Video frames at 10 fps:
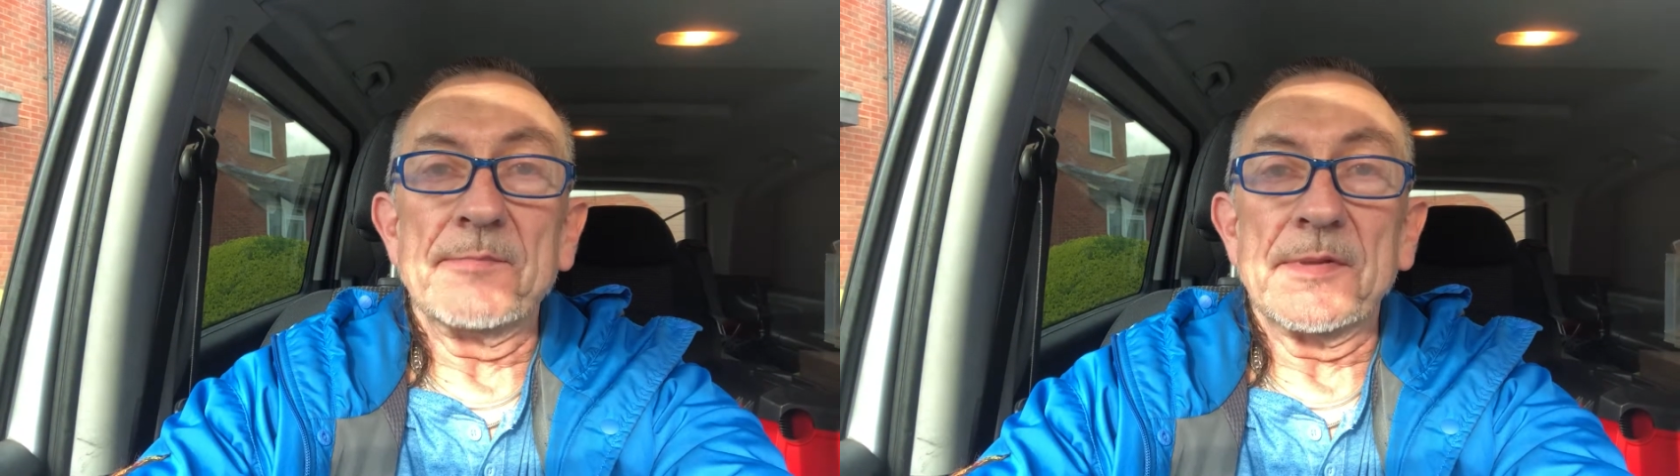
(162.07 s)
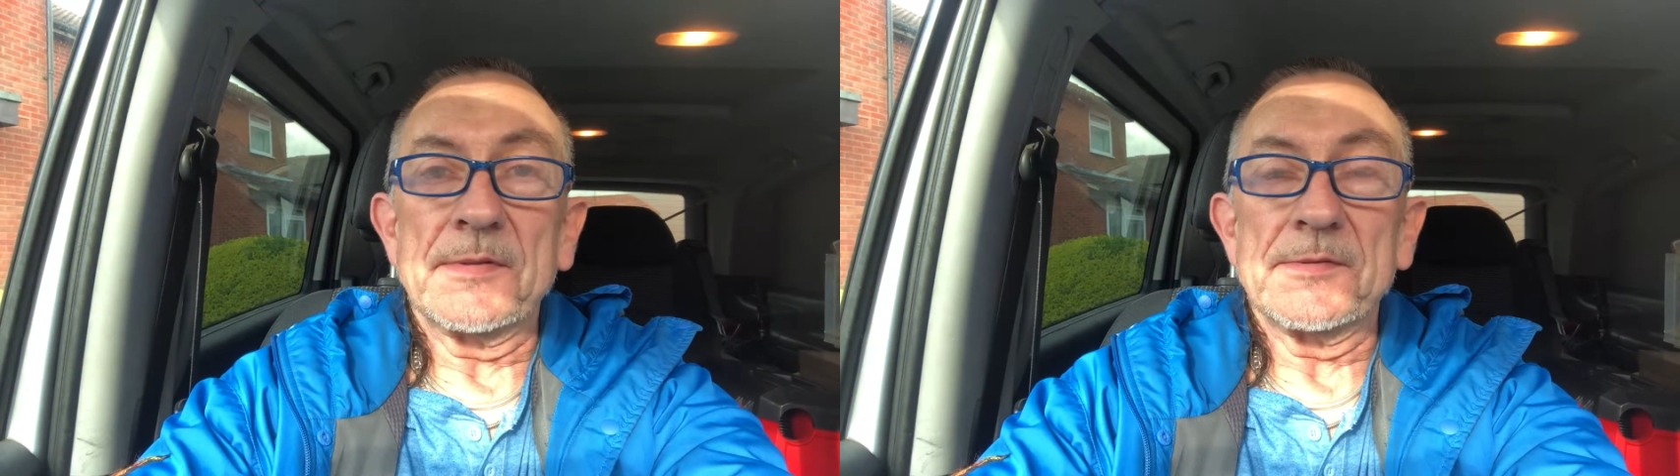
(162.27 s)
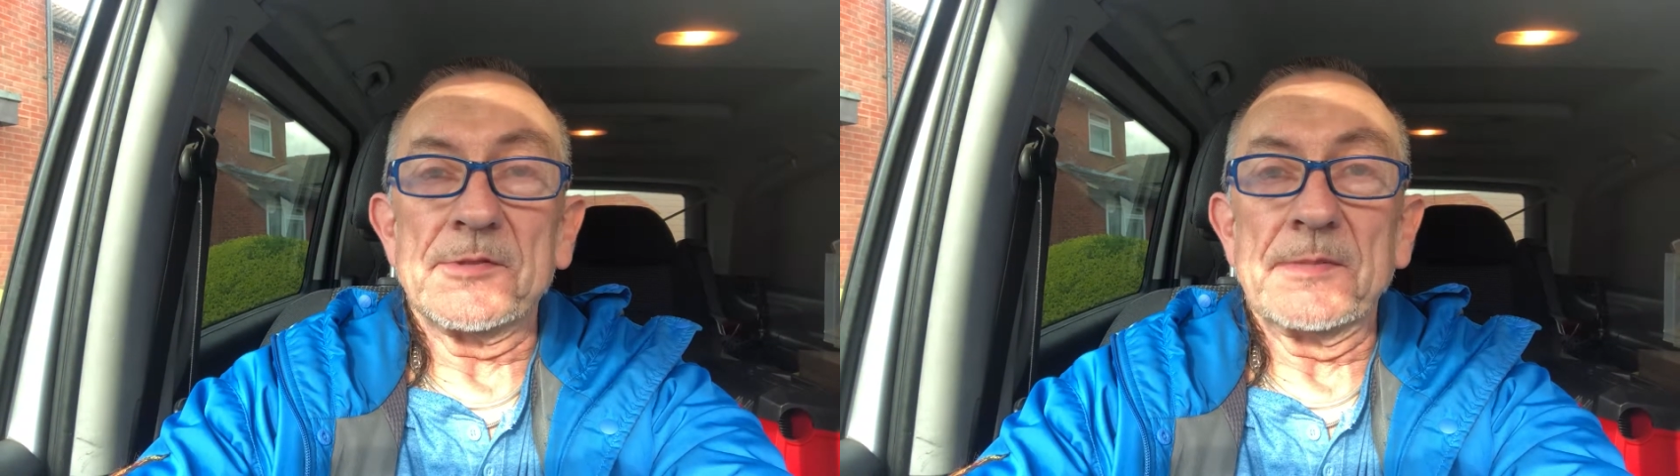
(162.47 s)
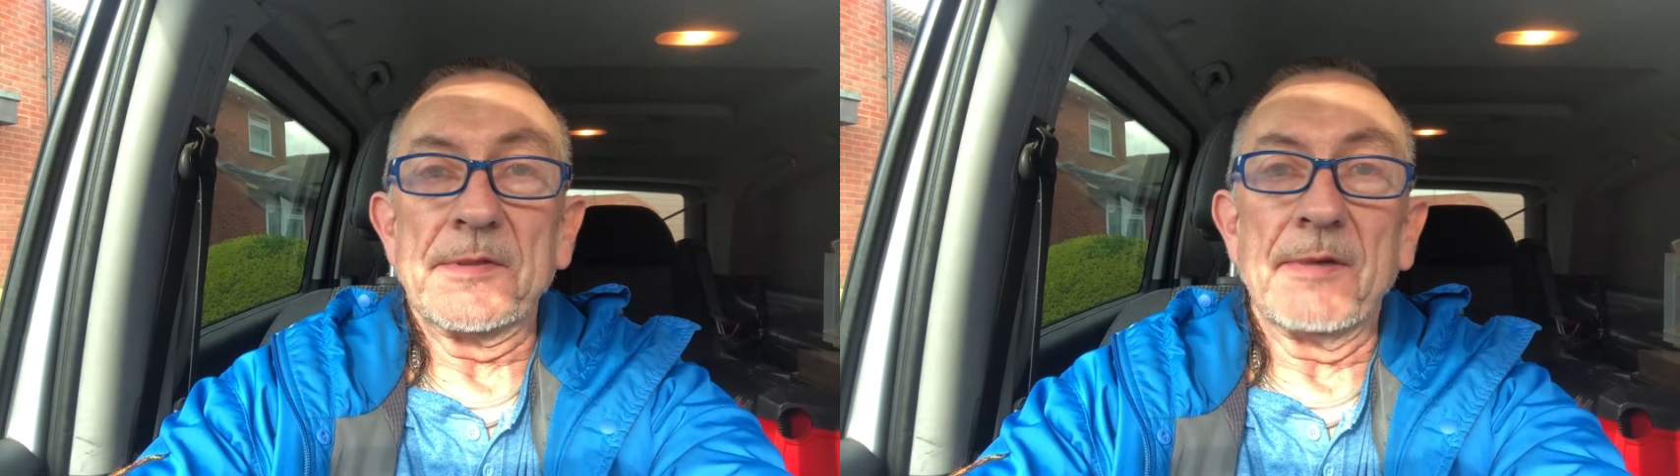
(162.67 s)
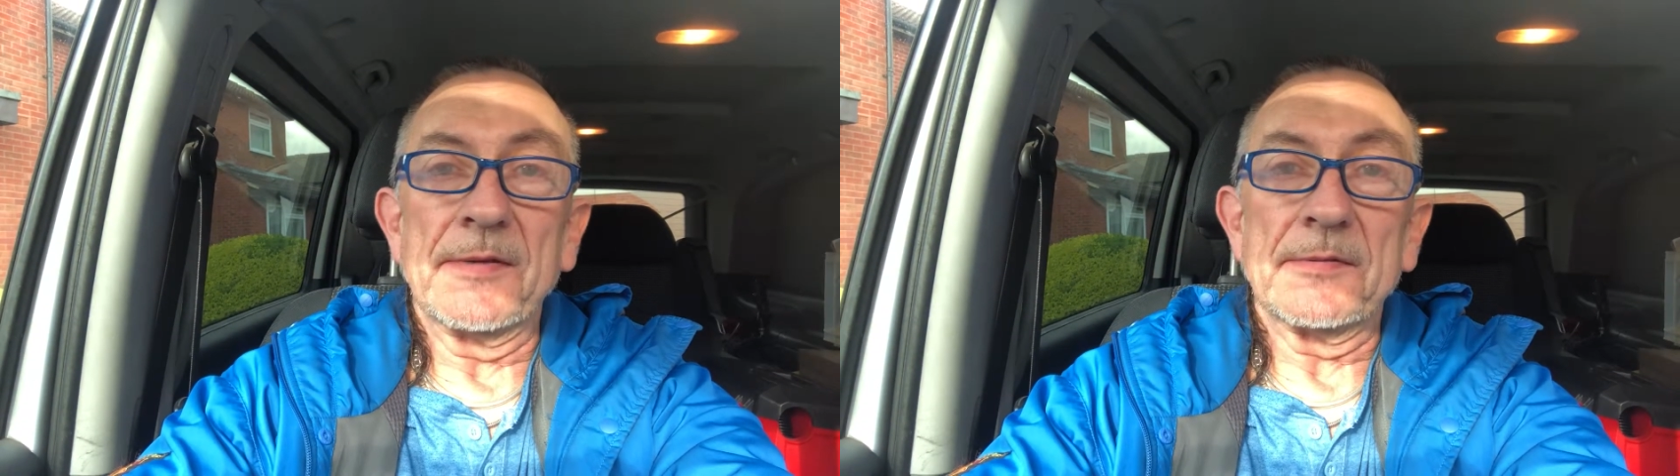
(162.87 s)
because you'll
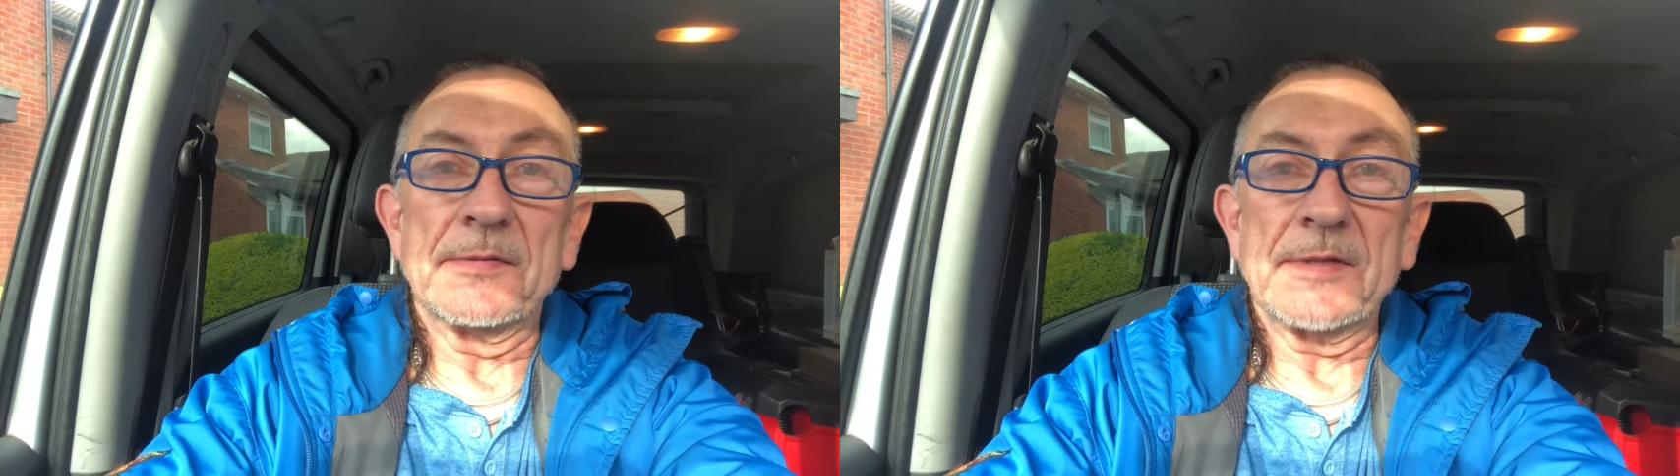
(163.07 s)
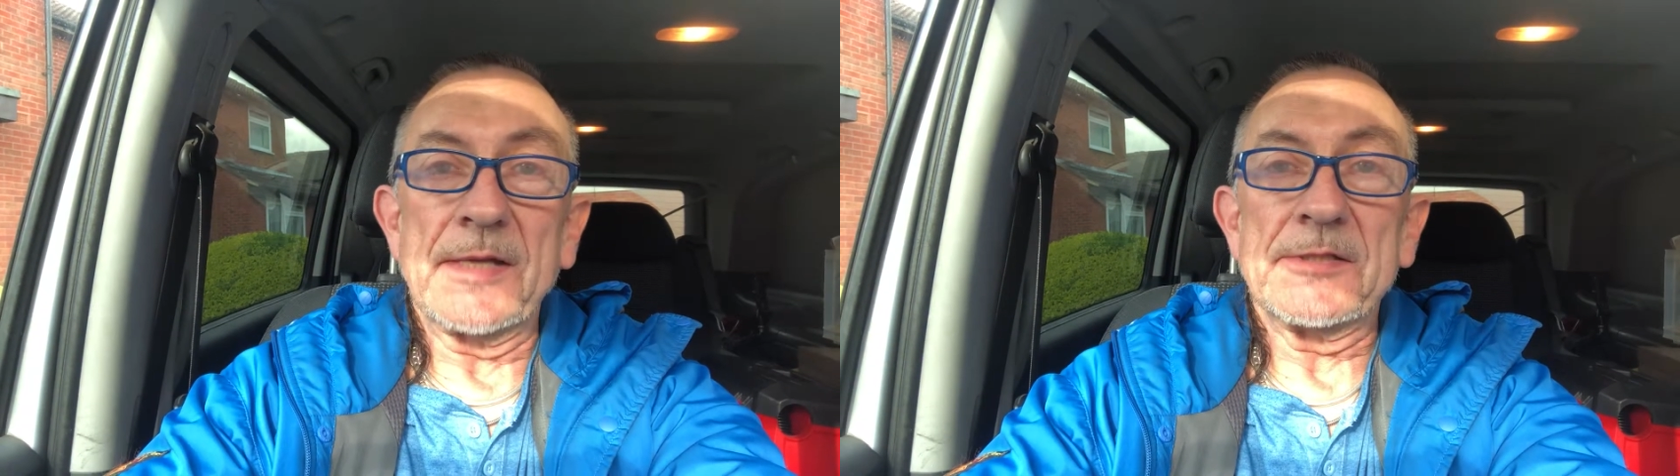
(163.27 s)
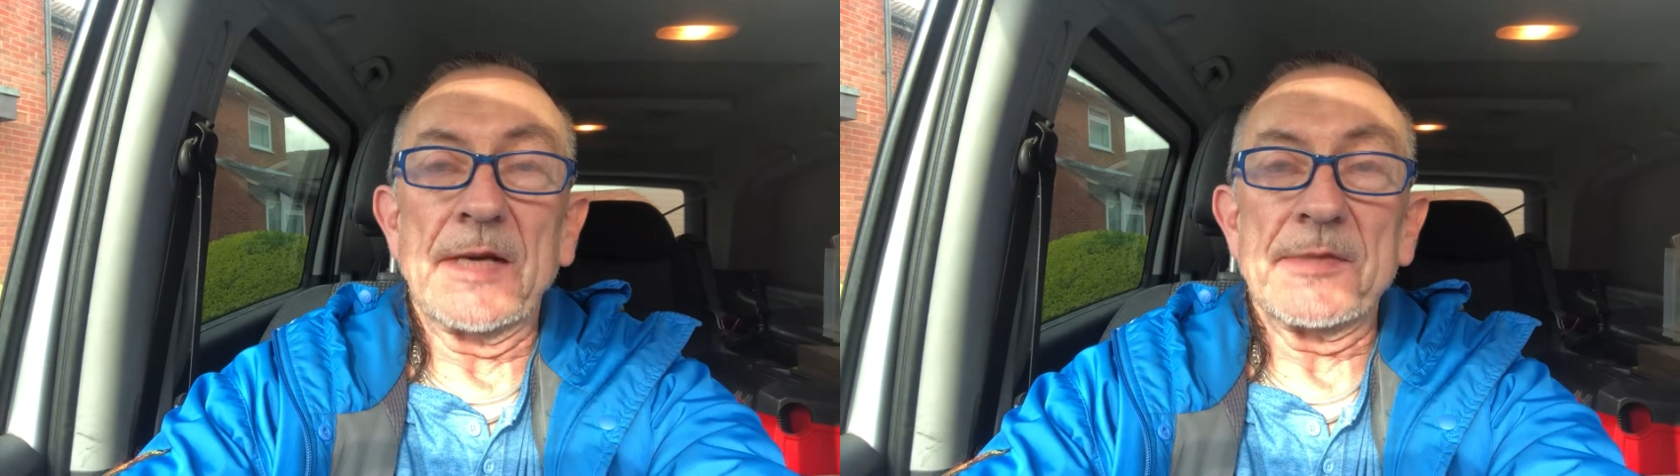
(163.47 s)
be running on daytime